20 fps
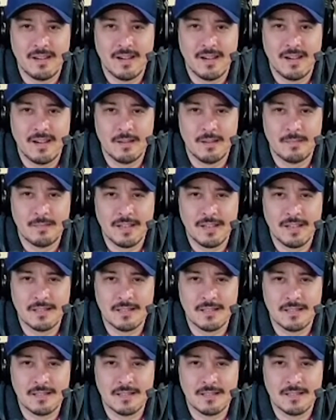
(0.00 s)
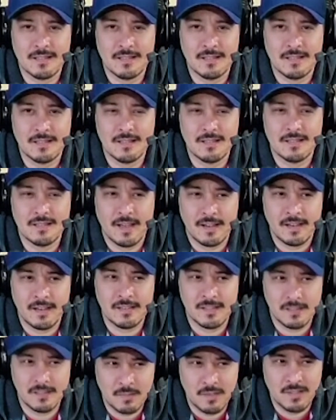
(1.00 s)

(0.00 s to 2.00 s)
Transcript: um, I guess kind of to what